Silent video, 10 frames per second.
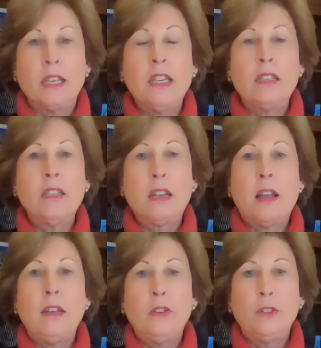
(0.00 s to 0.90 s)
He's
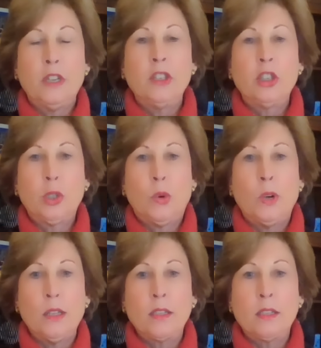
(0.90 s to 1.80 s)
entitled to his
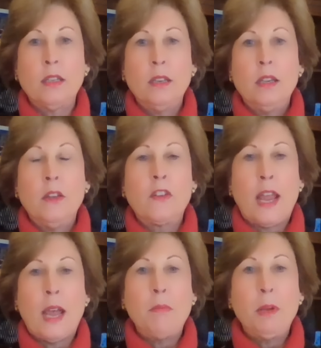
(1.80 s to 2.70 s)
choice of
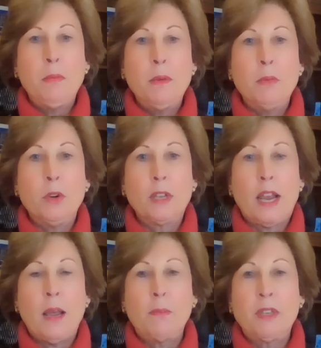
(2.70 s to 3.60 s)
cabinet members,
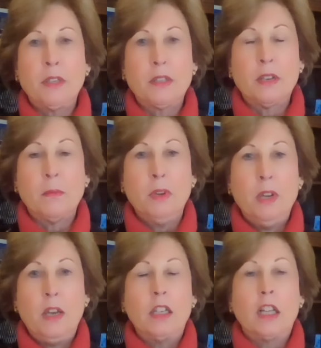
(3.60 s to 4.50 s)
absent some
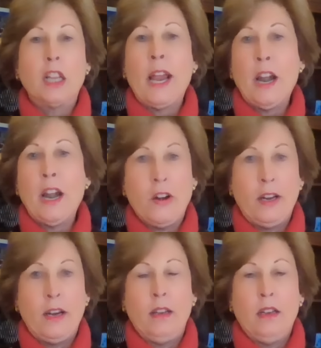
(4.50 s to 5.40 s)

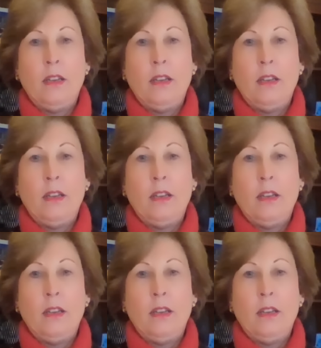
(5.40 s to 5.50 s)
glaring,